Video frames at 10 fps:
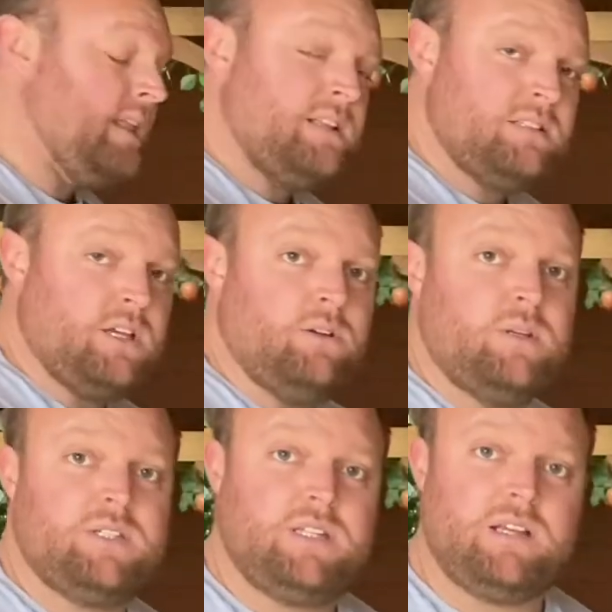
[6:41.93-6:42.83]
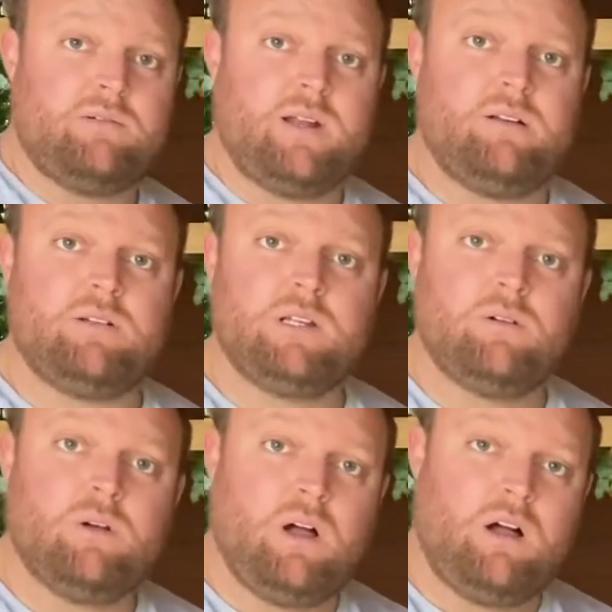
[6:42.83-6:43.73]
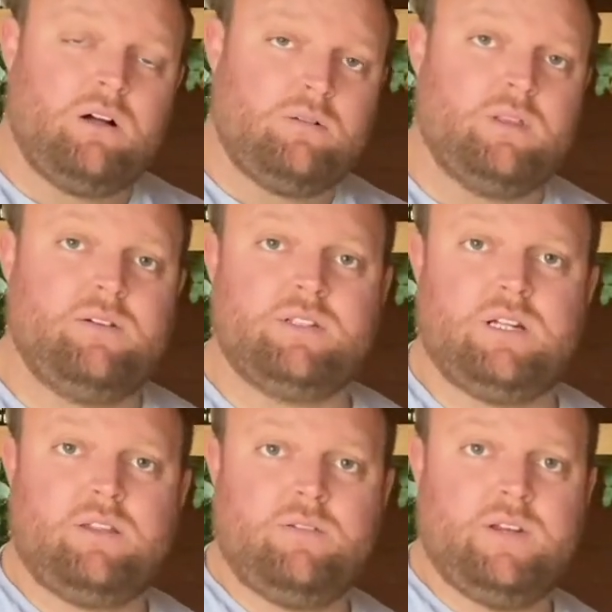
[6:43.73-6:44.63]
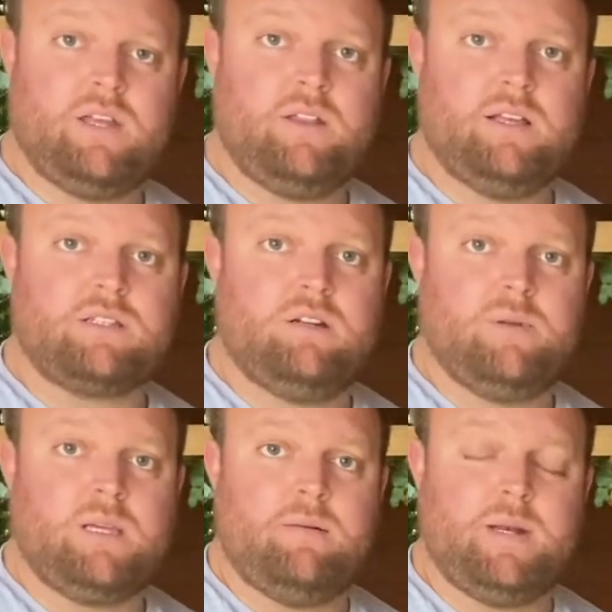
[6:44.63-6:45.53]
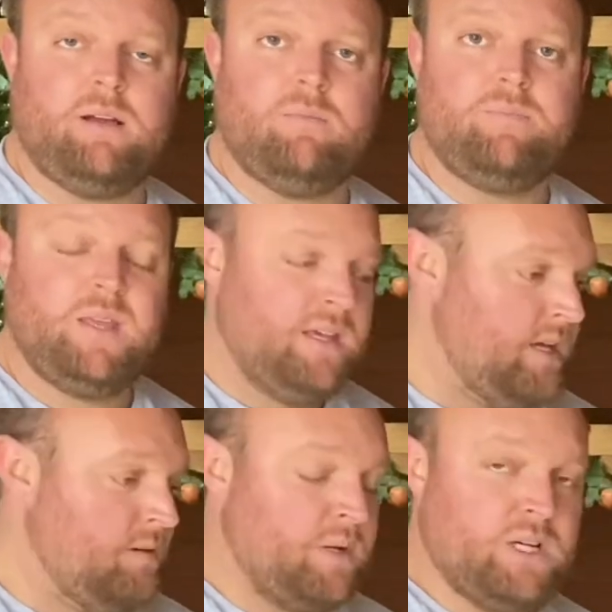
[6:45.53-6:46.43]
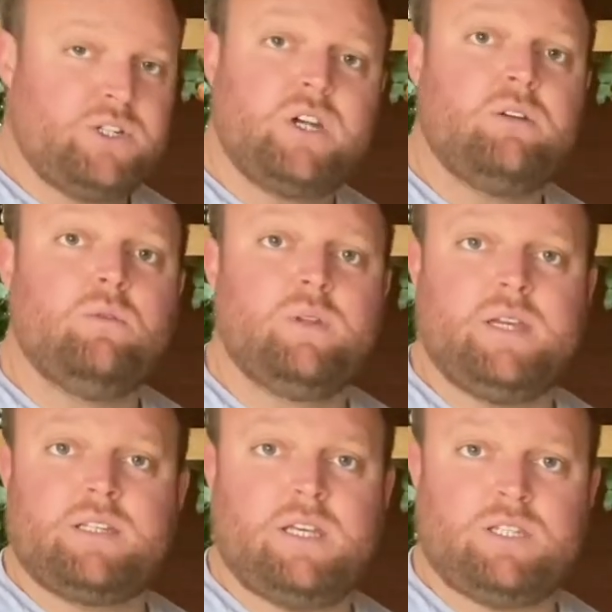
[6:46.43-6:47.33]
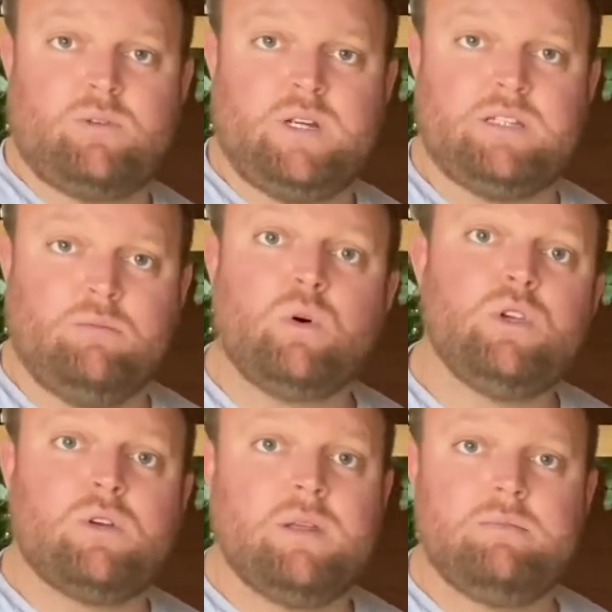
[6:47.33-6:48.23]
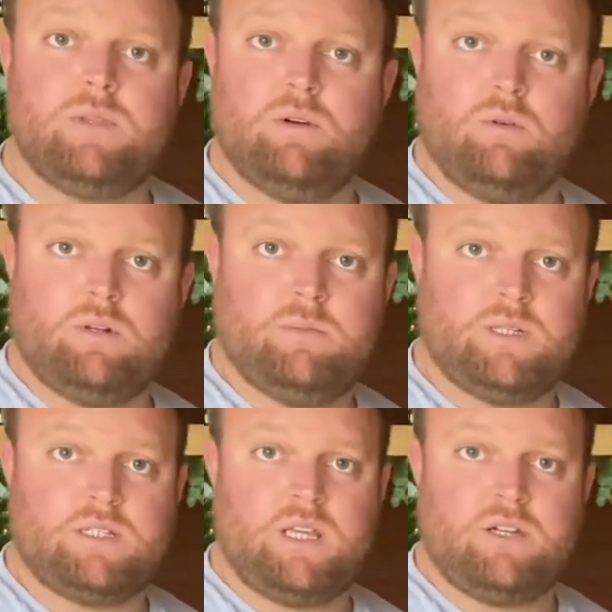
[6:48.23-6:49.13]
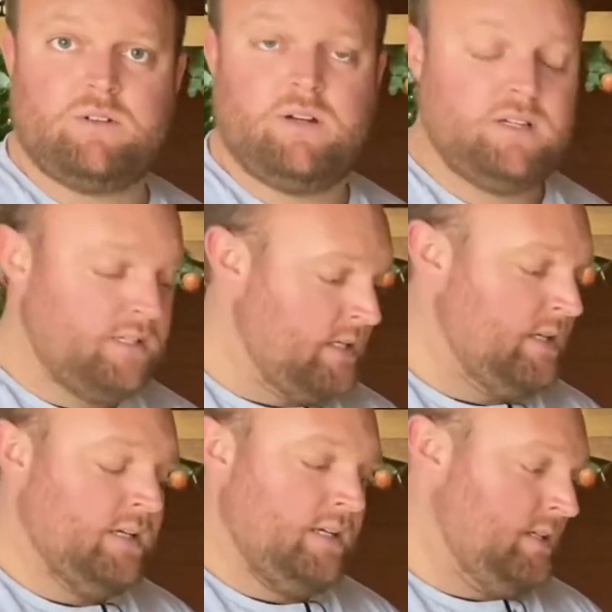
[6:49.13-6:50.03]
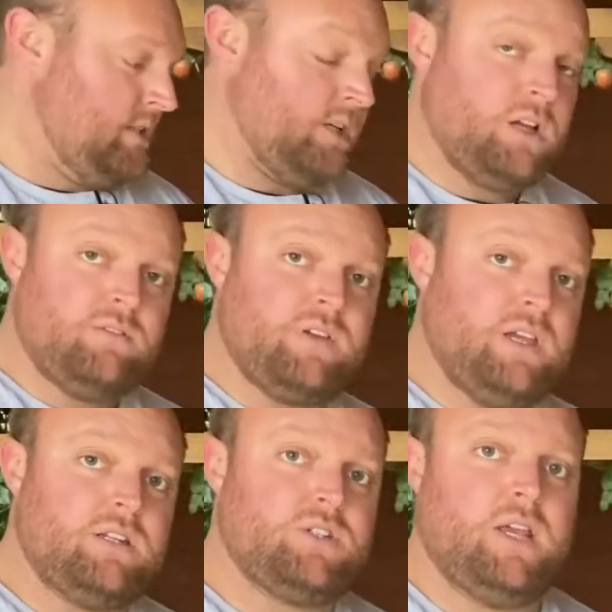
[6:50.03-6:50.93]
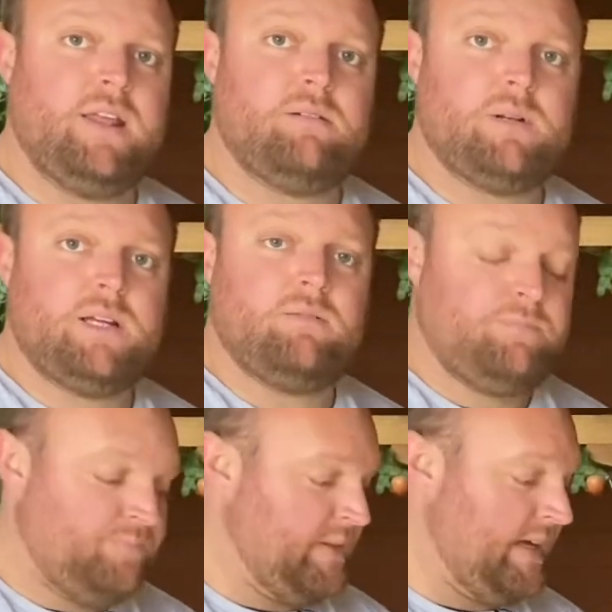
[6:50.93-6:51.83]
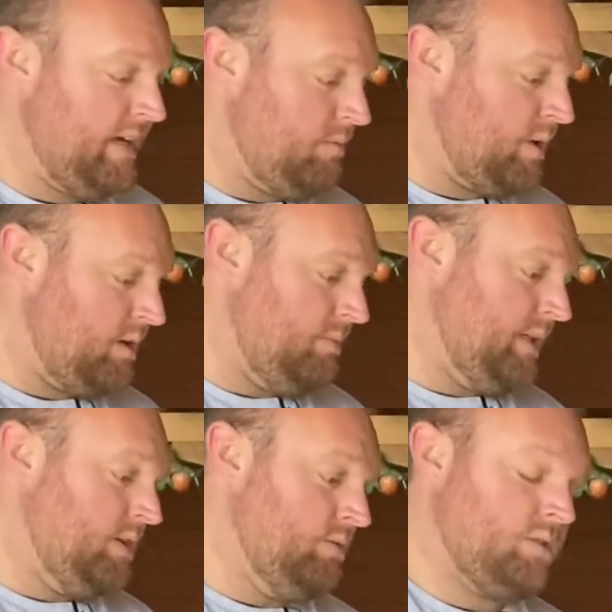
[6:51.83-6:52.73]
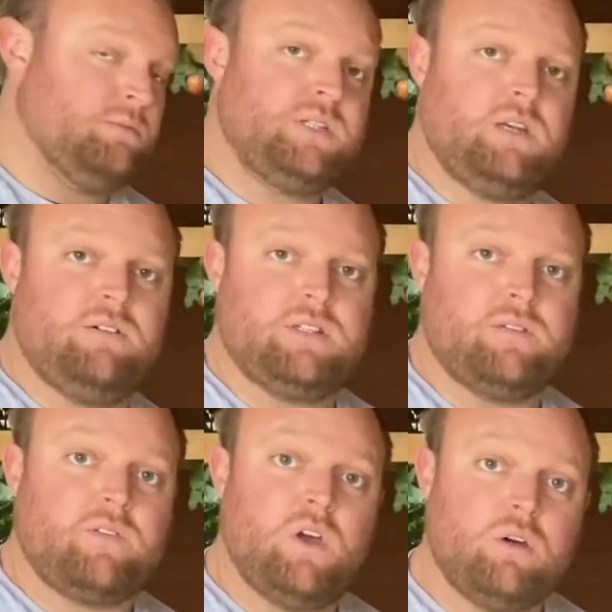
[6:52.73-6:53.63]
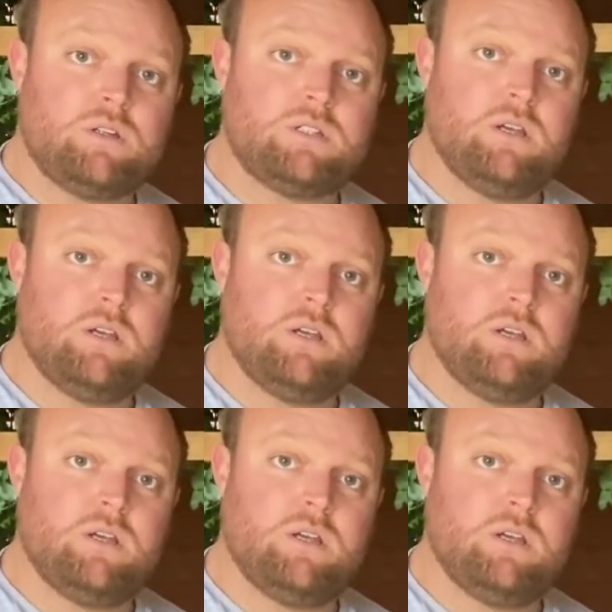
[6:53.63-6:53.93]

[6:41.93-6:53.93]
So stick around, there is another video that's going to be coming out. We're going to show you all the accessories and what you can do on them, etc. So don't forget to check that one out. And we're going to be doing some series of cooks